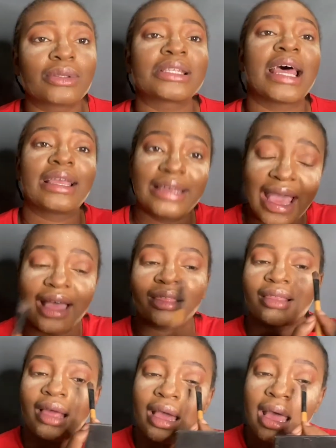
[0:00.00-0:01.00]
like
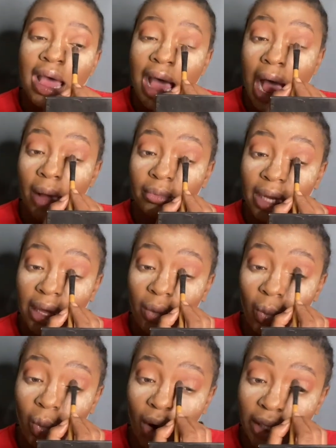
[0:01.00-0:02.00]
death. I'm like,
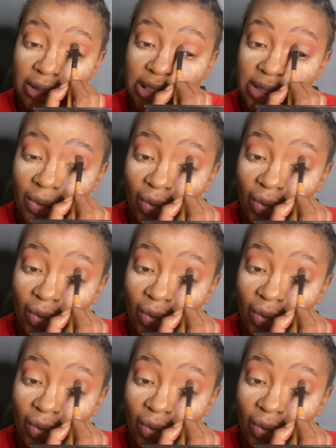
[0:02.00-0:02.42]
what